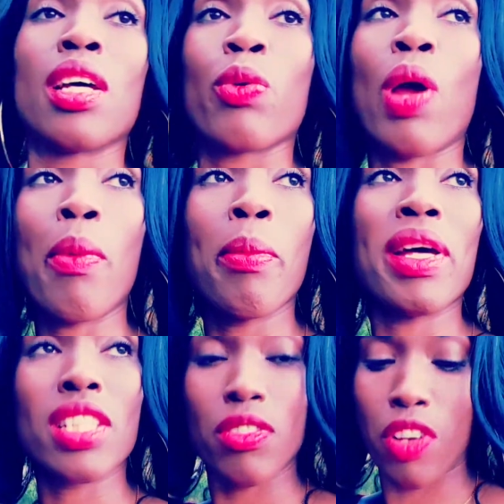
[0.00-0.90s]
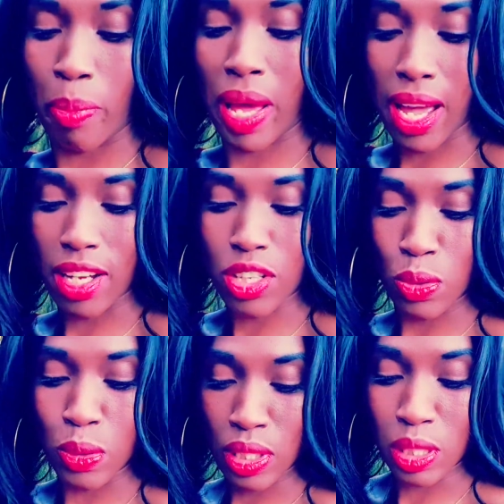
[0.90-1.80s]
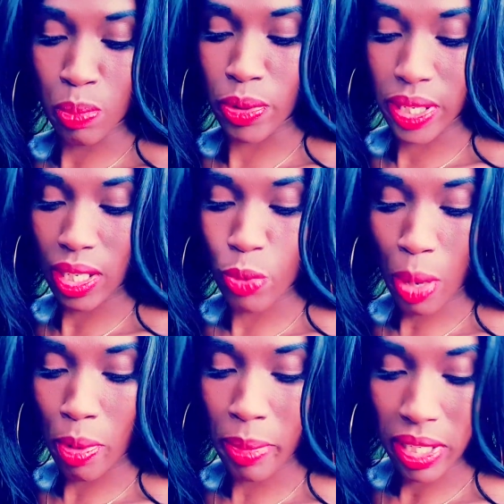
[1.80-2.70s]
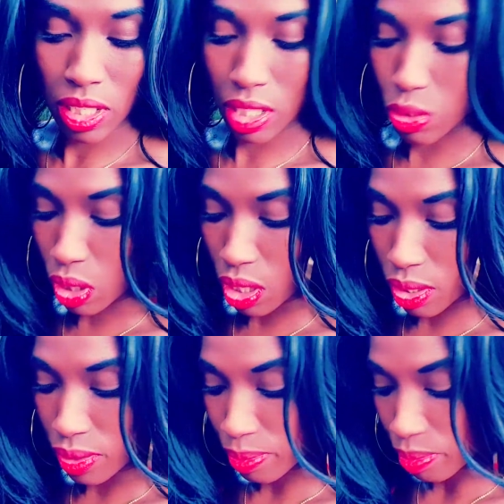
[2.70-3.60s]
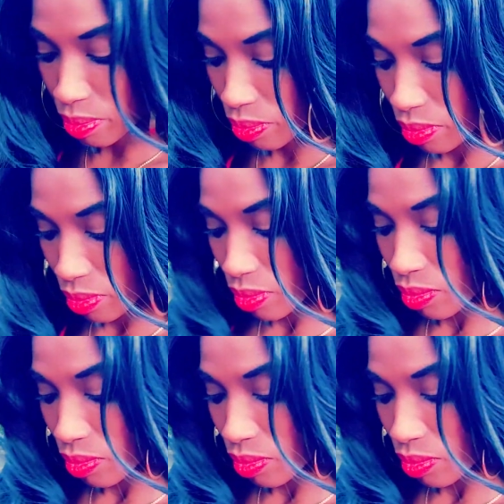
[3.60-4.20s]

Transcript: Rebel message for pile two, spirit, rebel message. Woo!